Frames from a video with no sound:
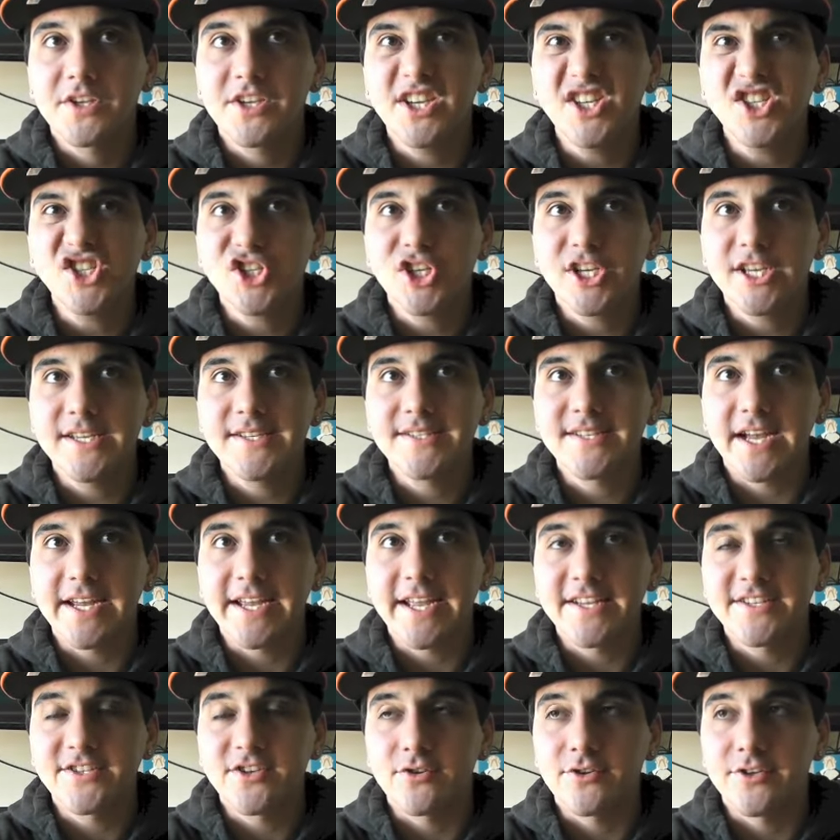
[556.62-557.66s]
Gishkis, I
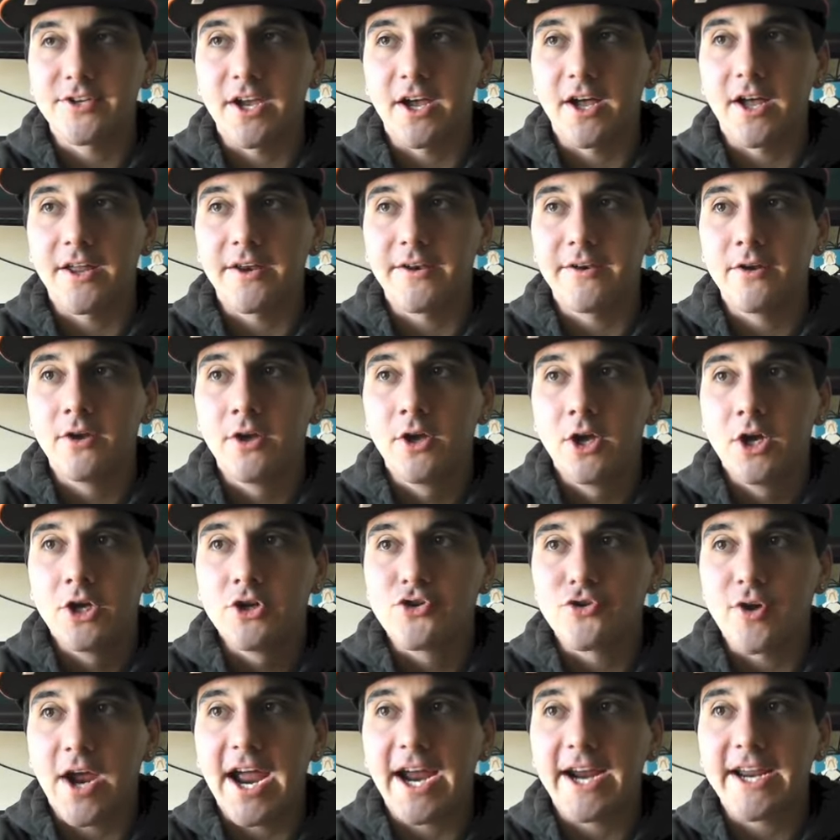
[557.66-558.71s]
guess, are done.
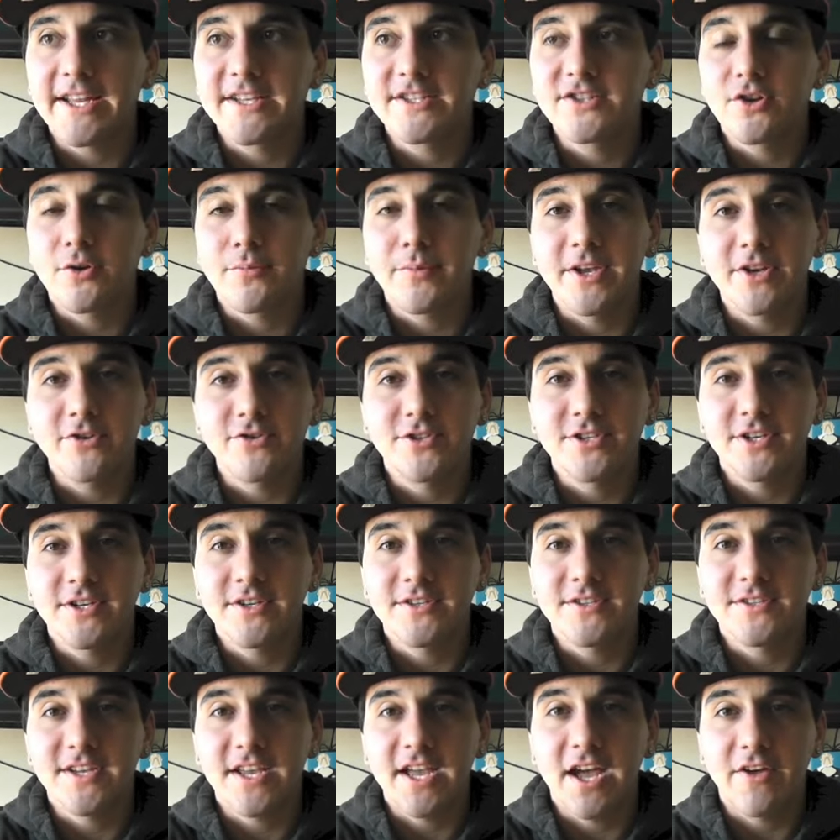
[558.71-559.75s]
Dragons, it'll be
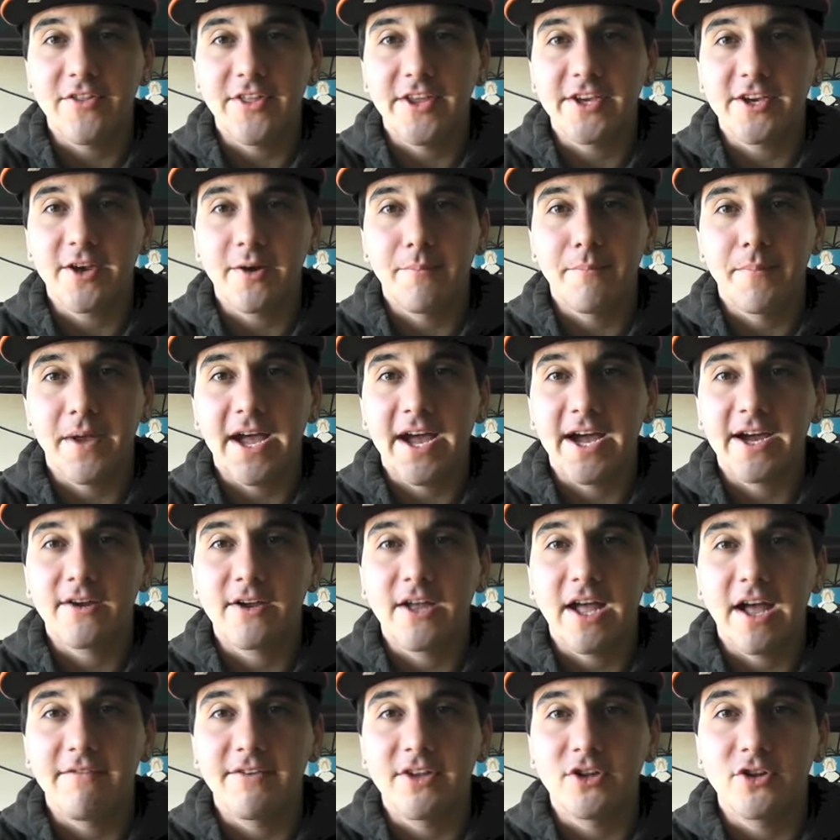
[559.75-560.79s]
interesting to see how they come
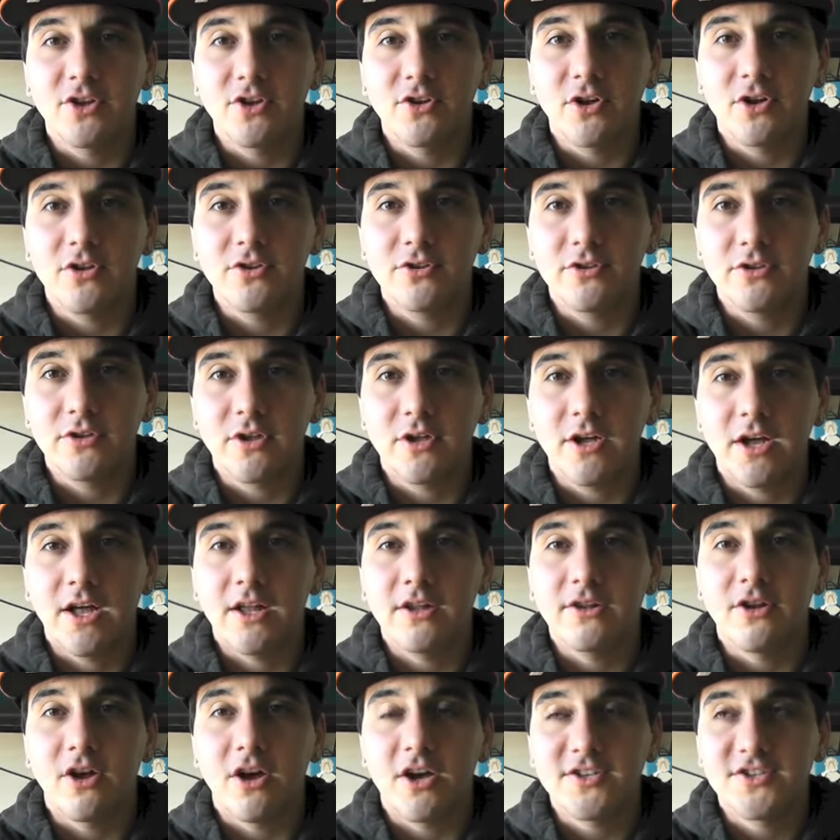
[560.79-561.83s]
back, having uh,
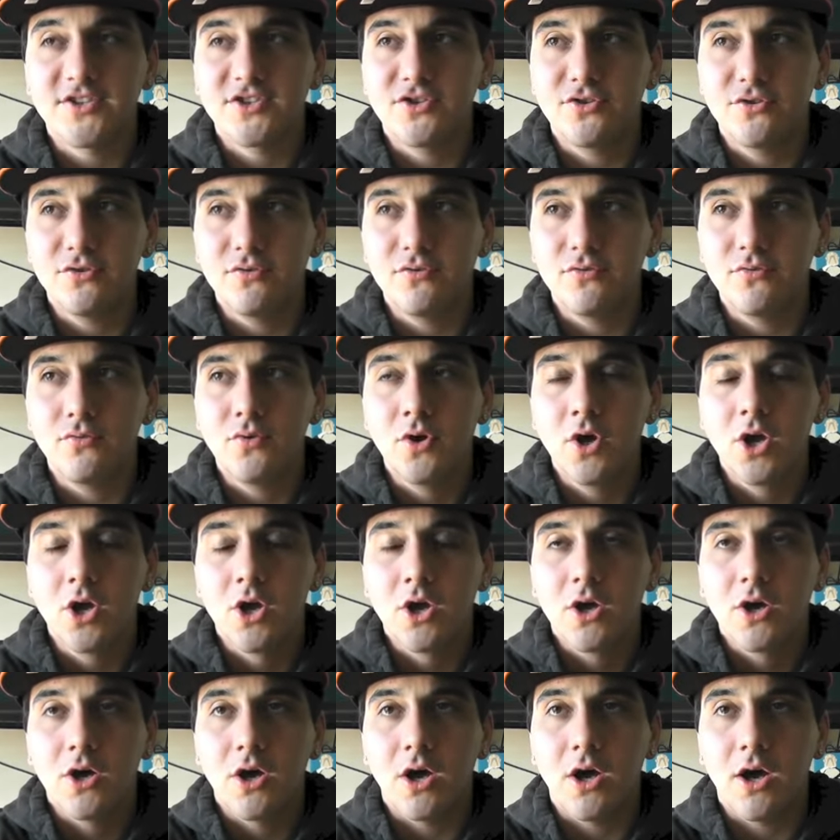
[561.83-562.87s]
lost two
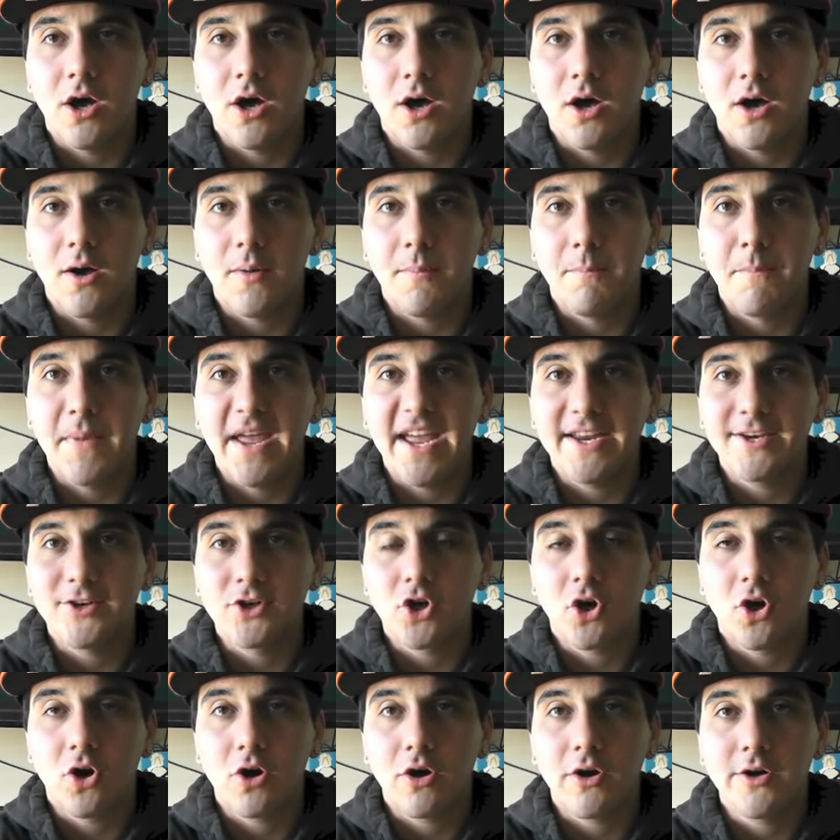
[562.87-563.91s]
uh, main
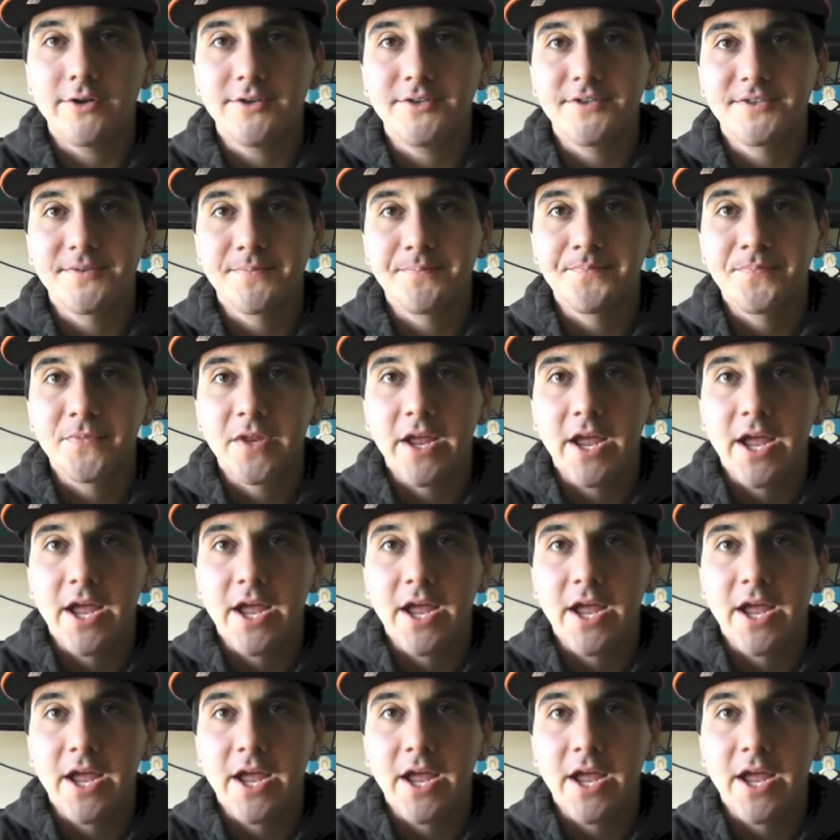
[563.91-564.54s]
cards.